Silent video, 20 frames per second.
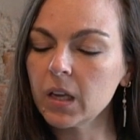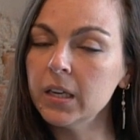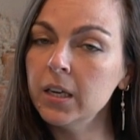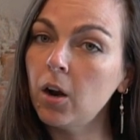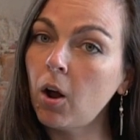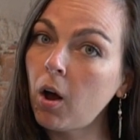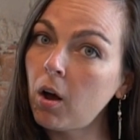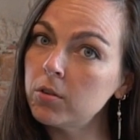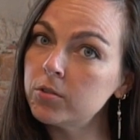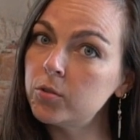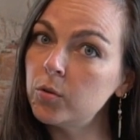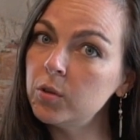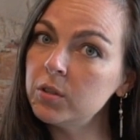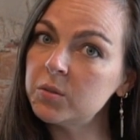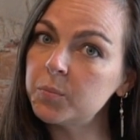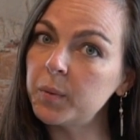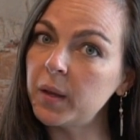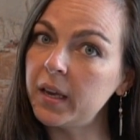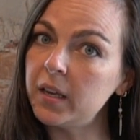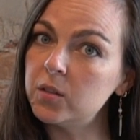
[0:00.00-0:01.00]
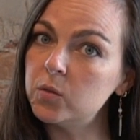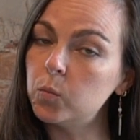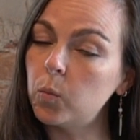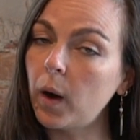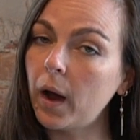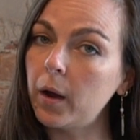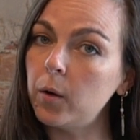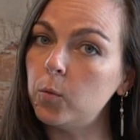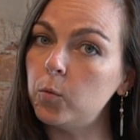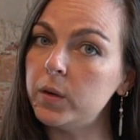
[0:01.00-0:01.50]
It also explains
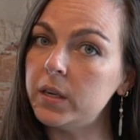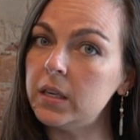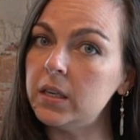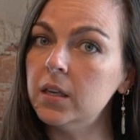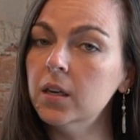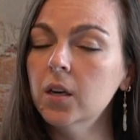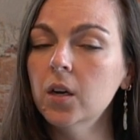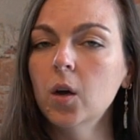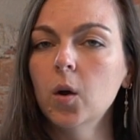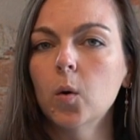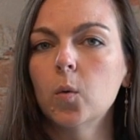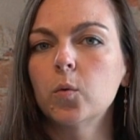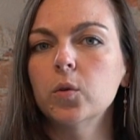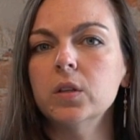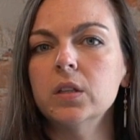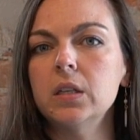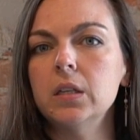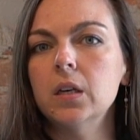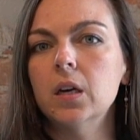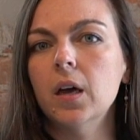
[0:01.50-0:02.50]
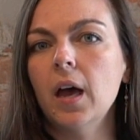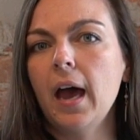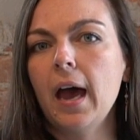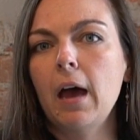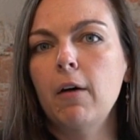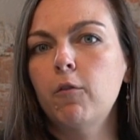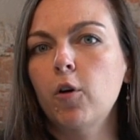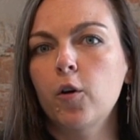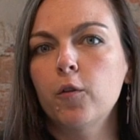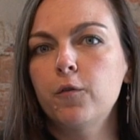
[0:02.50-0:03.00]
why we really
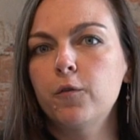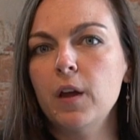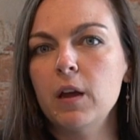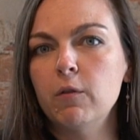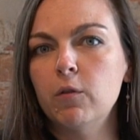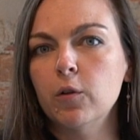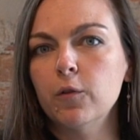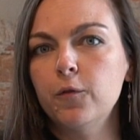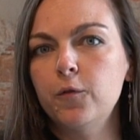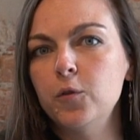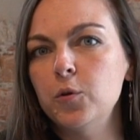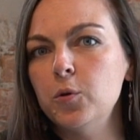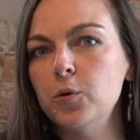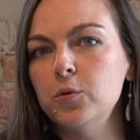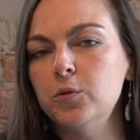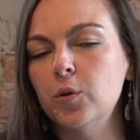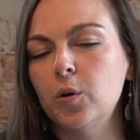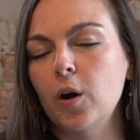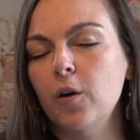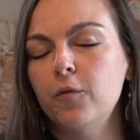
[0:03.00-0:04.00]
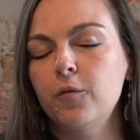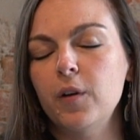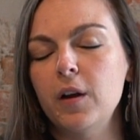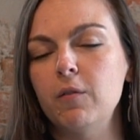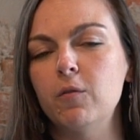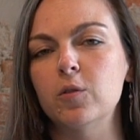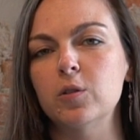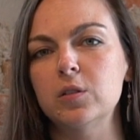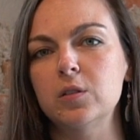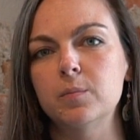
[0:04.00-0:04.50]
have our favorite foods or our
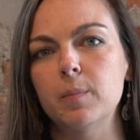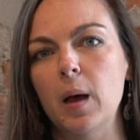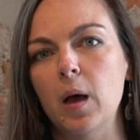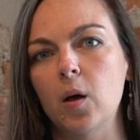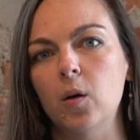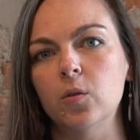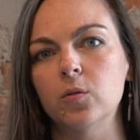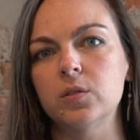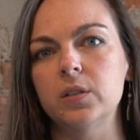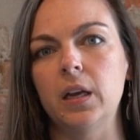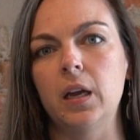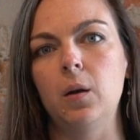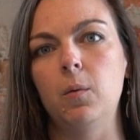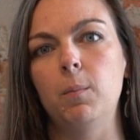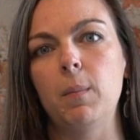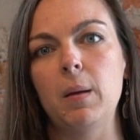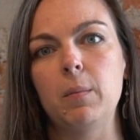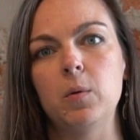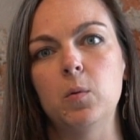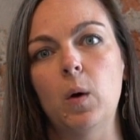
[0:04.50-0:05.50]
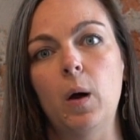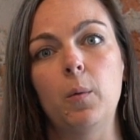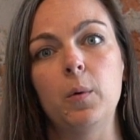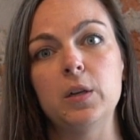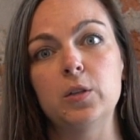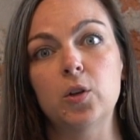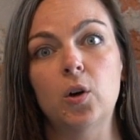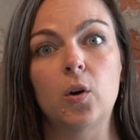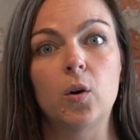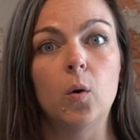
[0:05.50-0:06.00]
favorite smells, and maybe why
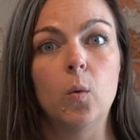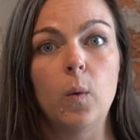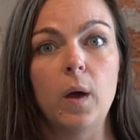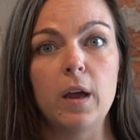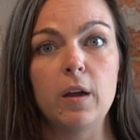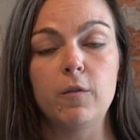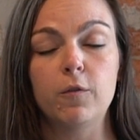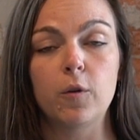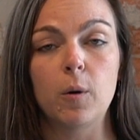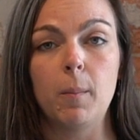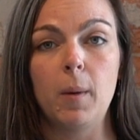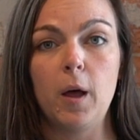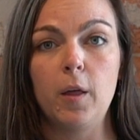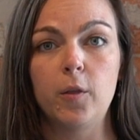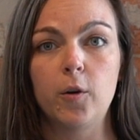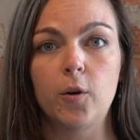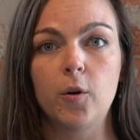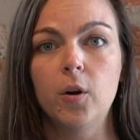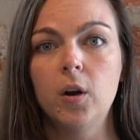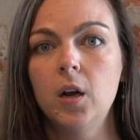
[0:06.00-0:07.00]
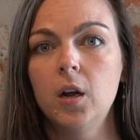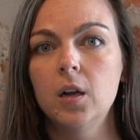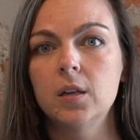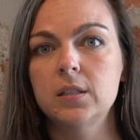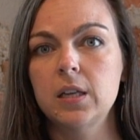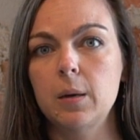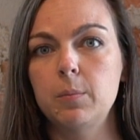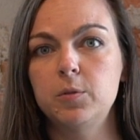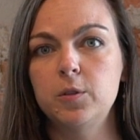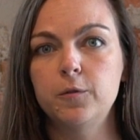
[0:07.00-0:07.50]
we turn away from other
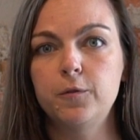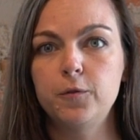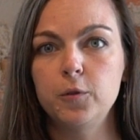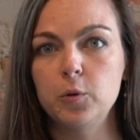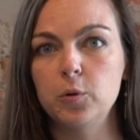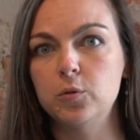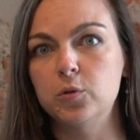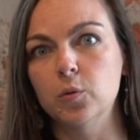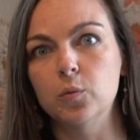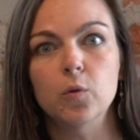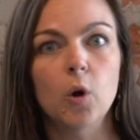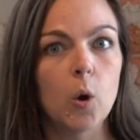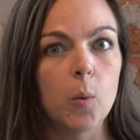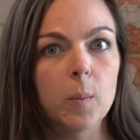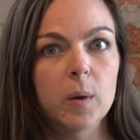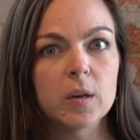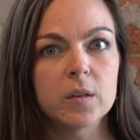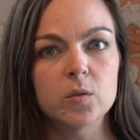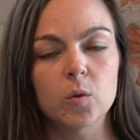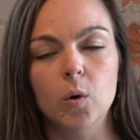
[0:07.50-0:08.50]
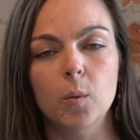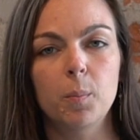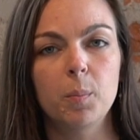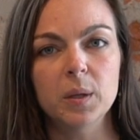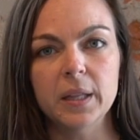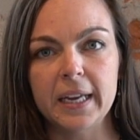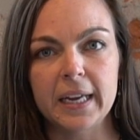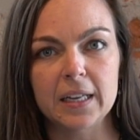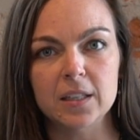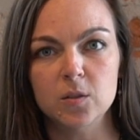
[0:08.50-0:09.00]
types of foods, aromas, or
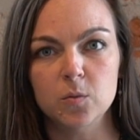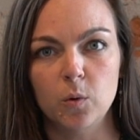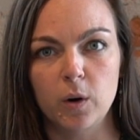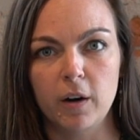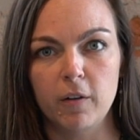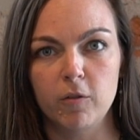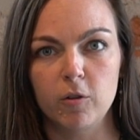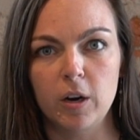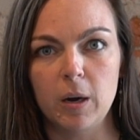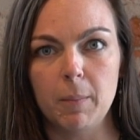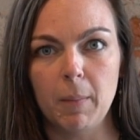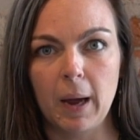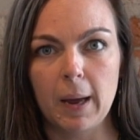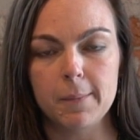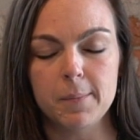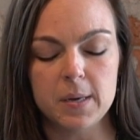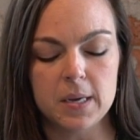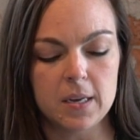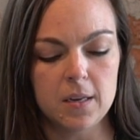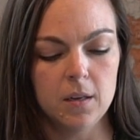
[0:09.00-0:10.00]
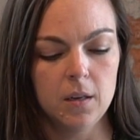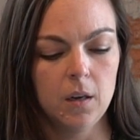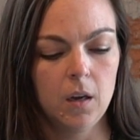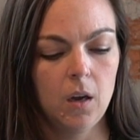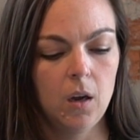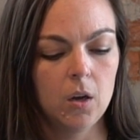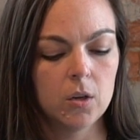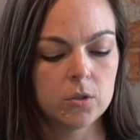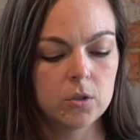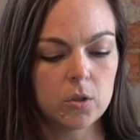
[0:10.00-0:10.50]
plants, whatever it might be.
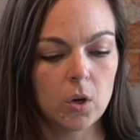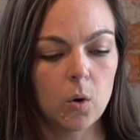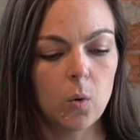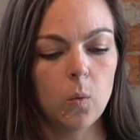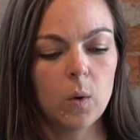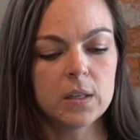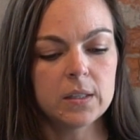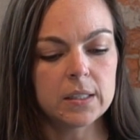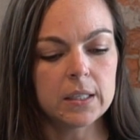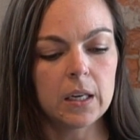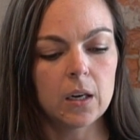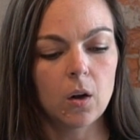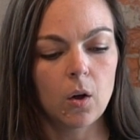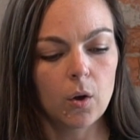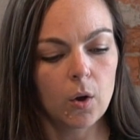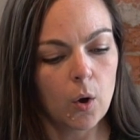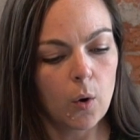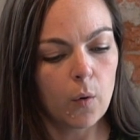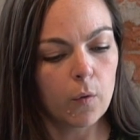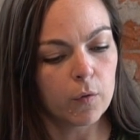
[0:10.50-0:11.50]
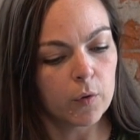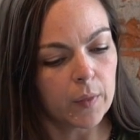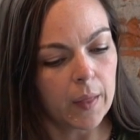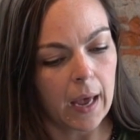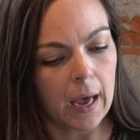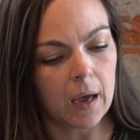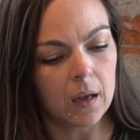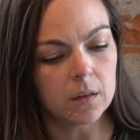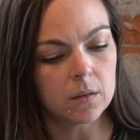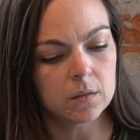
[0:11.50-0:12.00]
So once again, I'll go over
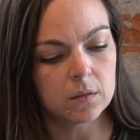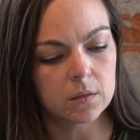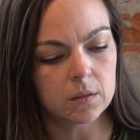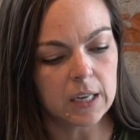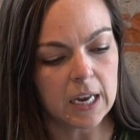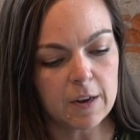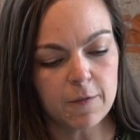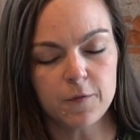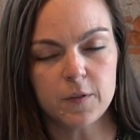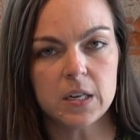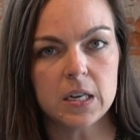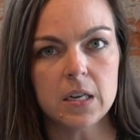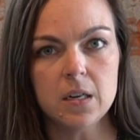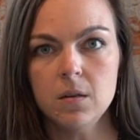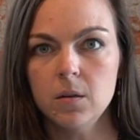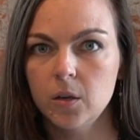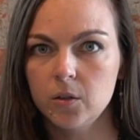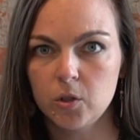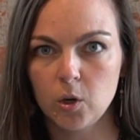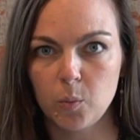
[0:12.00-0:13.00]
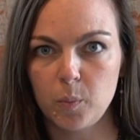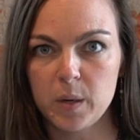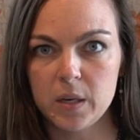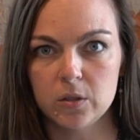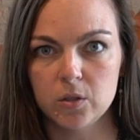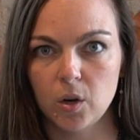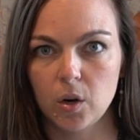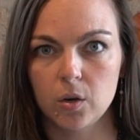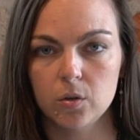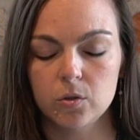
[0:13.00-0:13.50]
that. Safety:
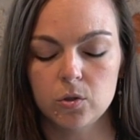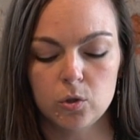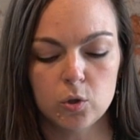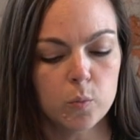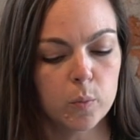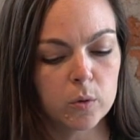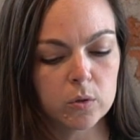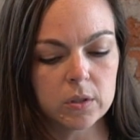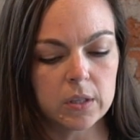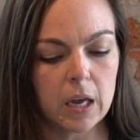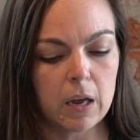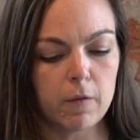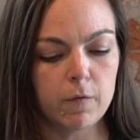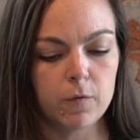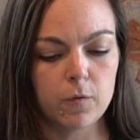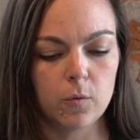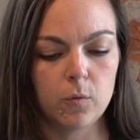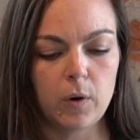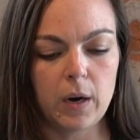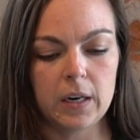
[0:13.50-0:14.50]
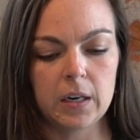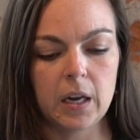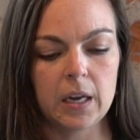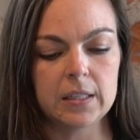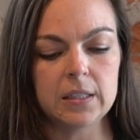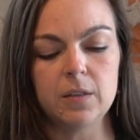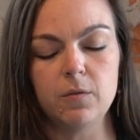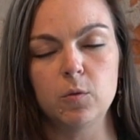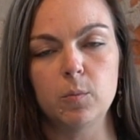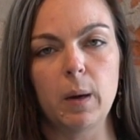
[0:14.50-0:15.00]
terpenes are super safe,
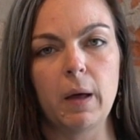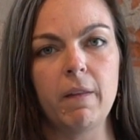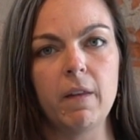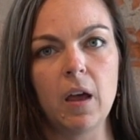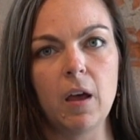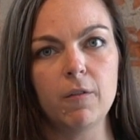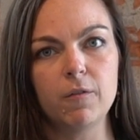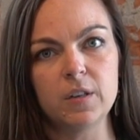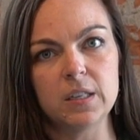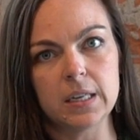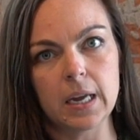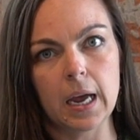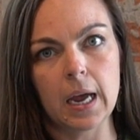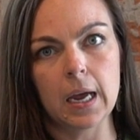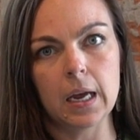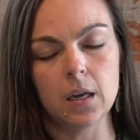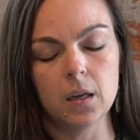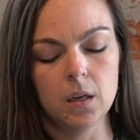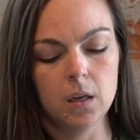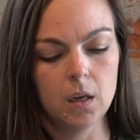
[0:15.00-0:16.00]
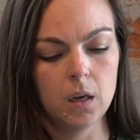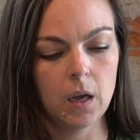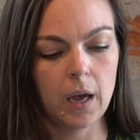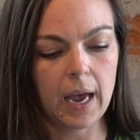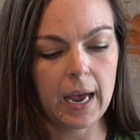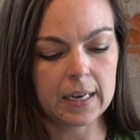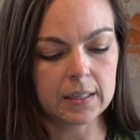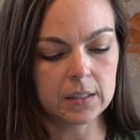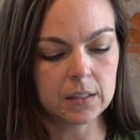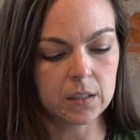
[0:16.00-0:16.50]
recognized even by the FDA
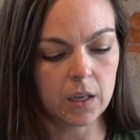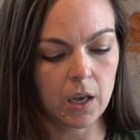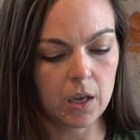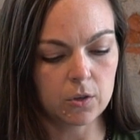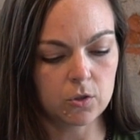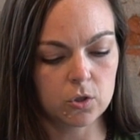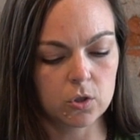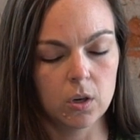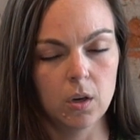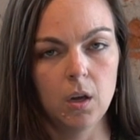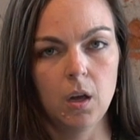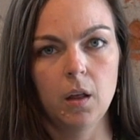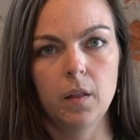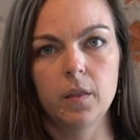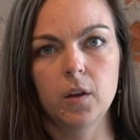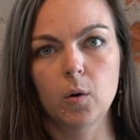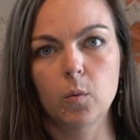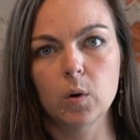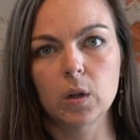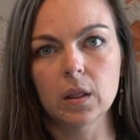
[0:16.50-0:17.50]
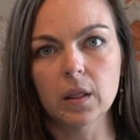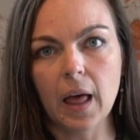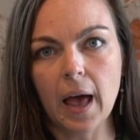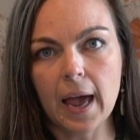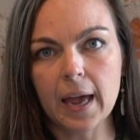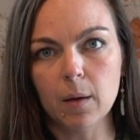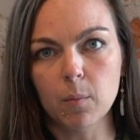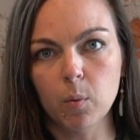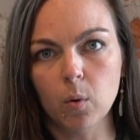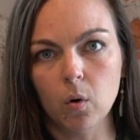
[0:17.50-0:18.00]
as such. They're
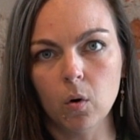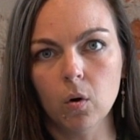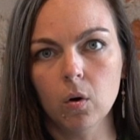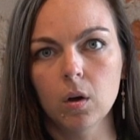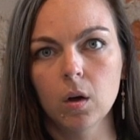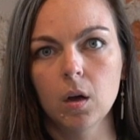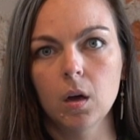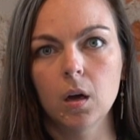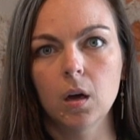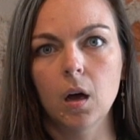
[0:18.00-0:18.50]
reliable.